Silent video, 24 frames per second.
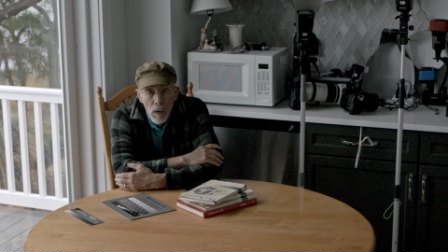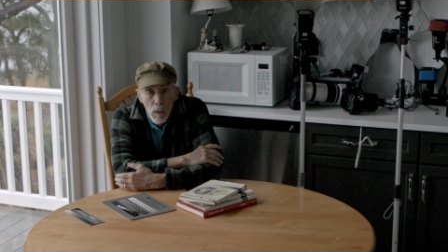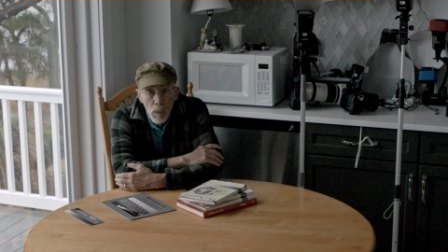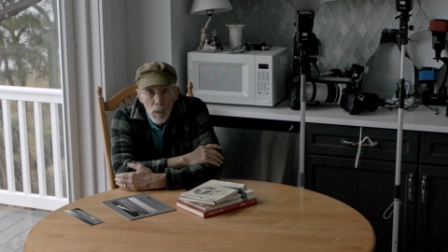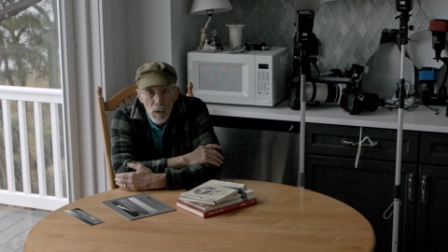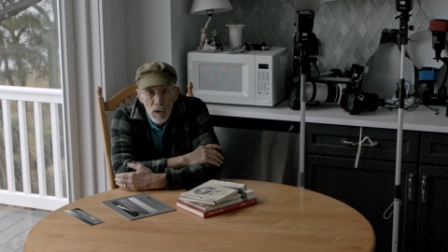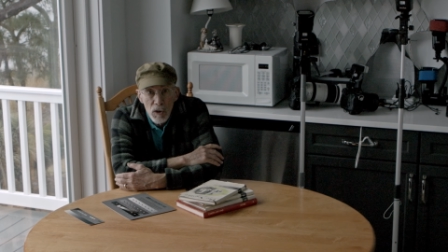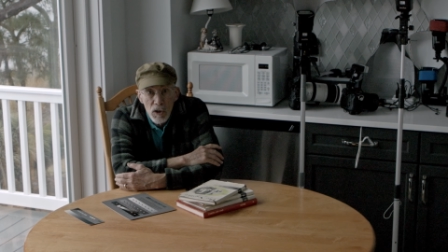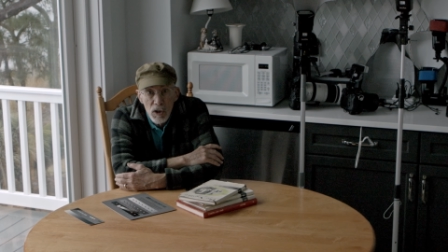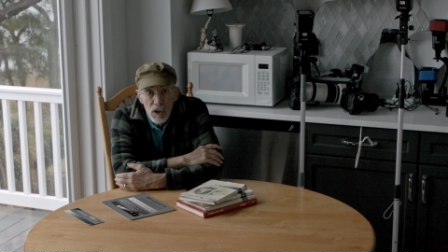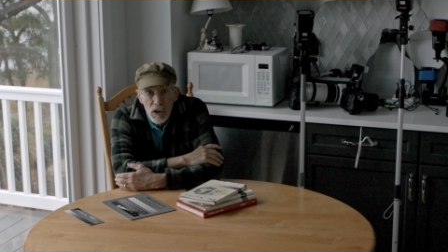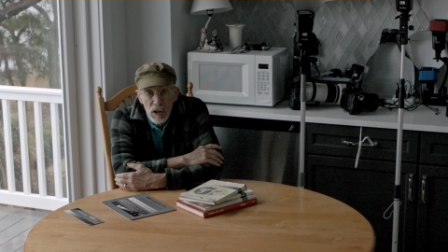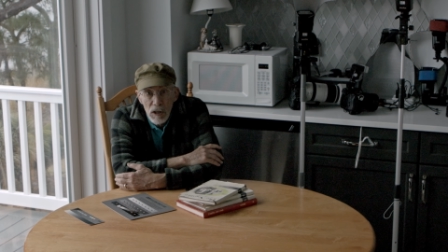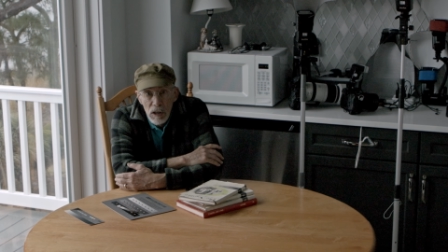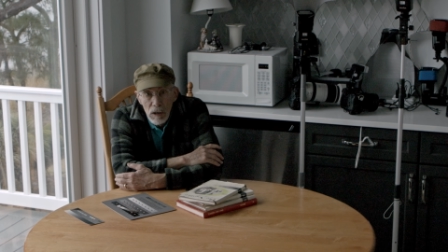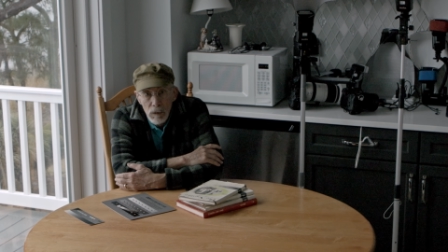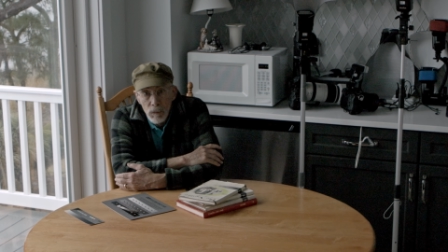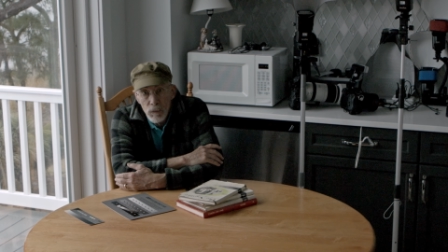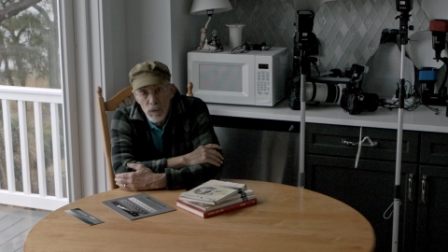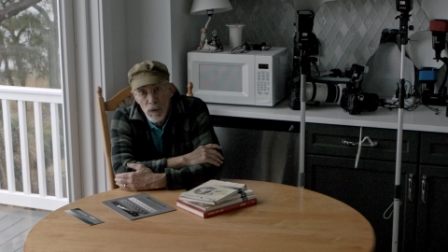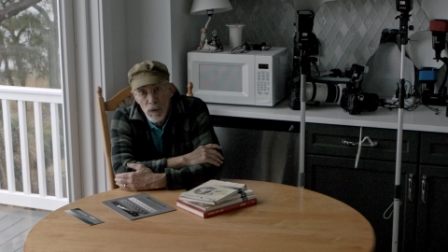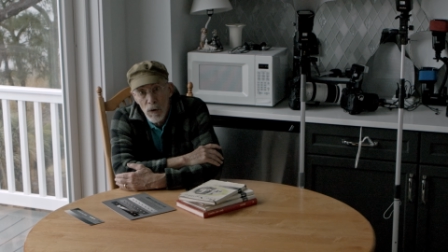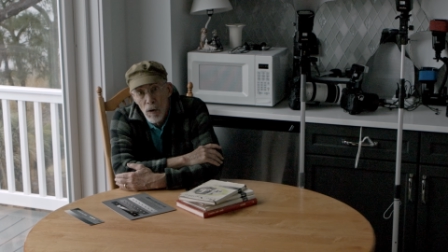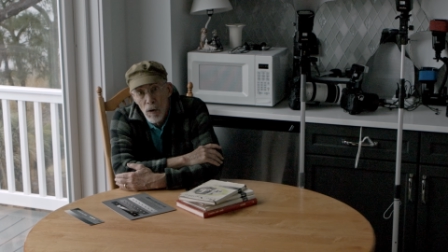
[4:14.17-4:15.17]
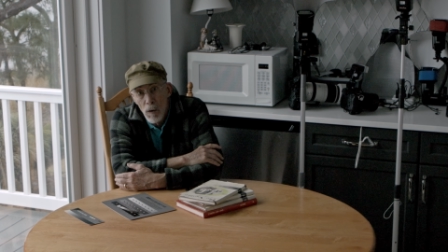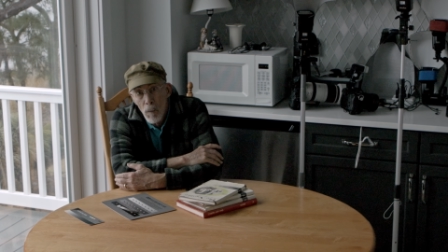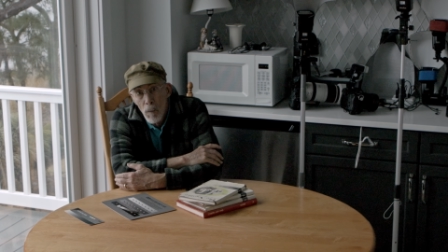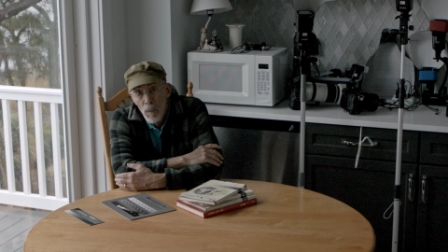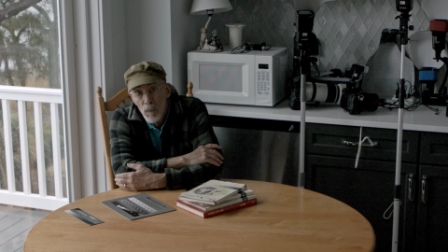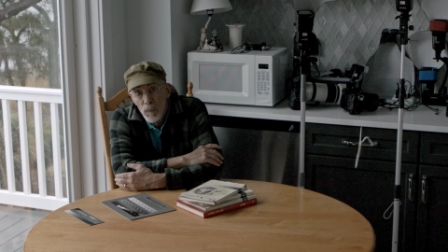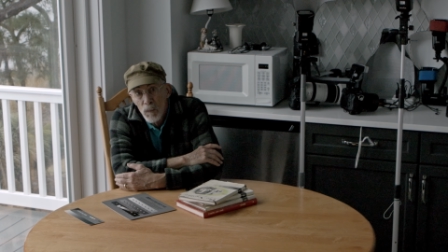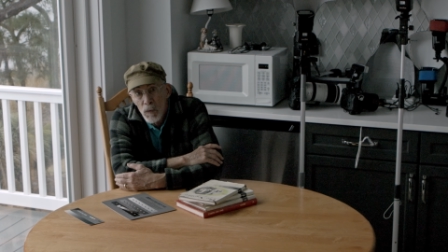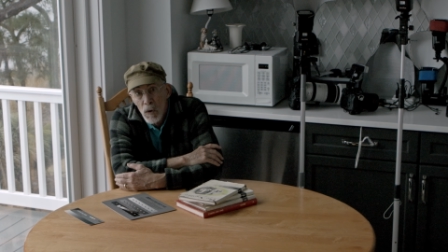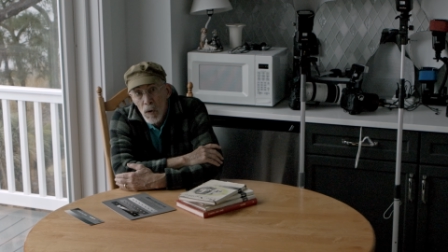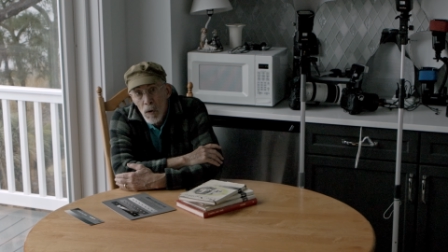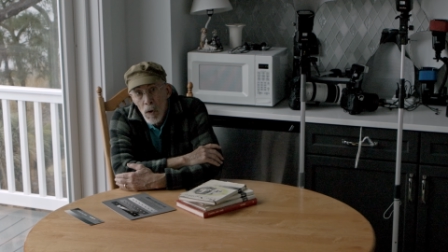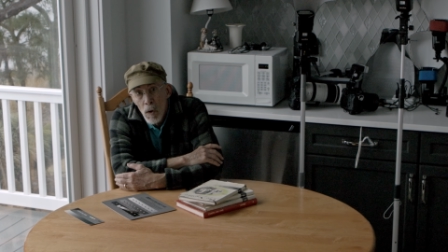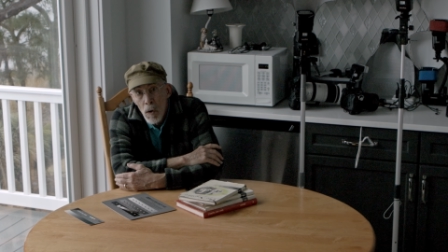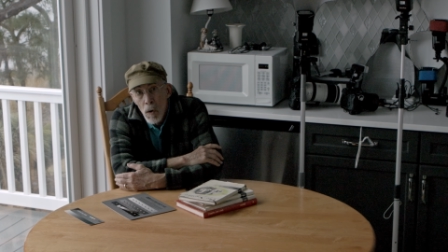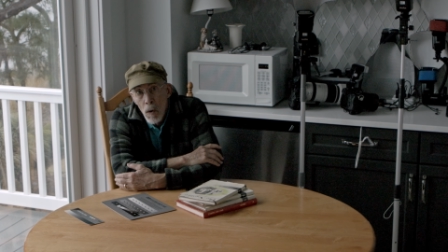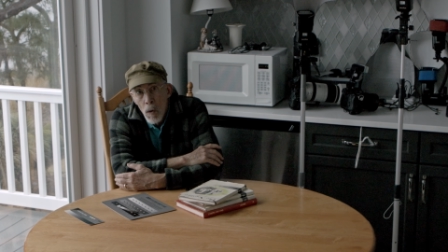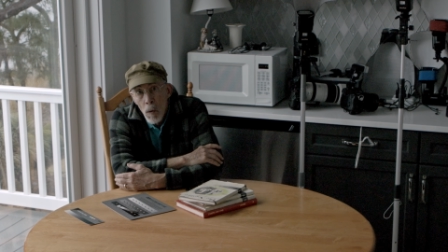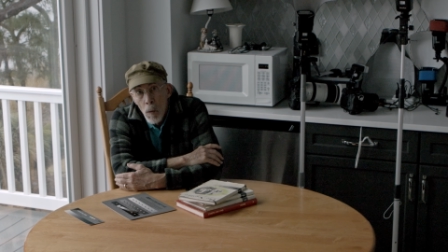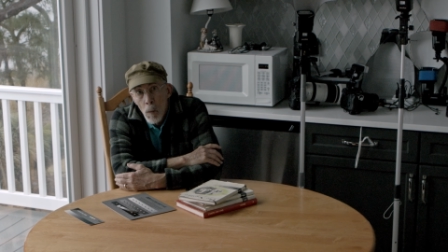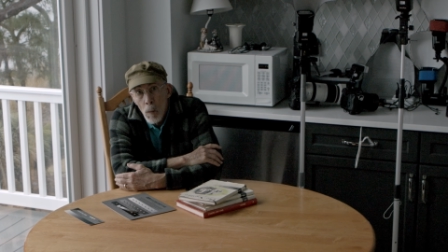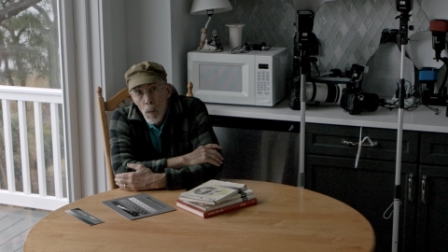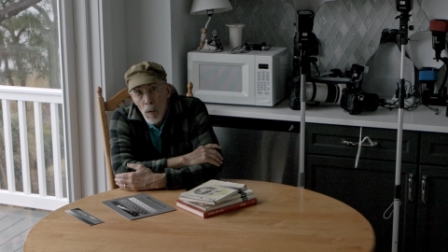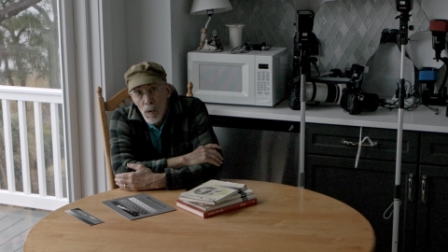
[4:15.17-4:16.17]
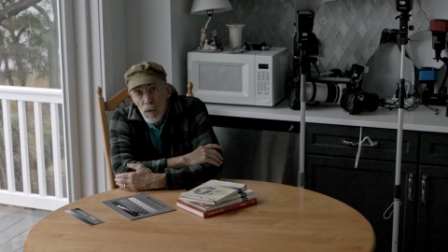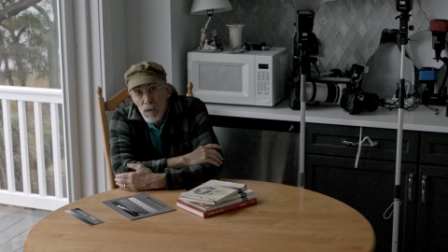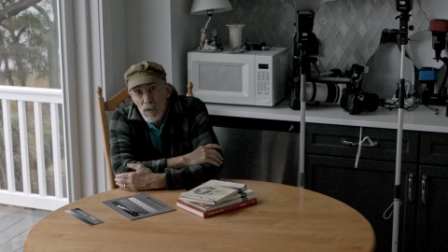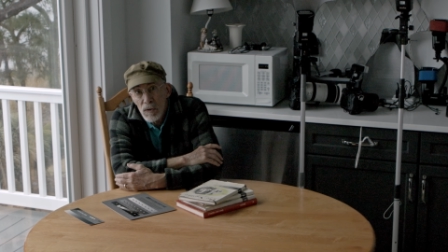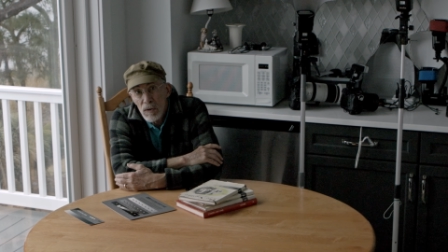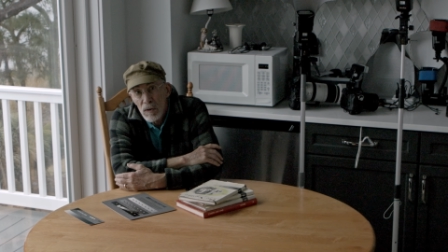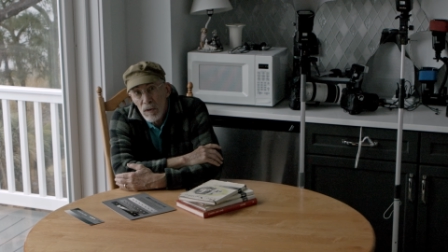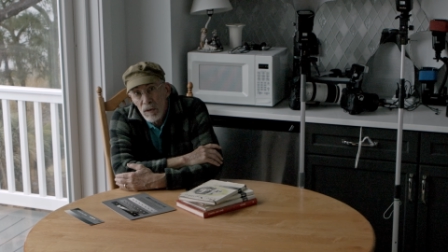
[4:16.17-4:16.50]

with sheet film was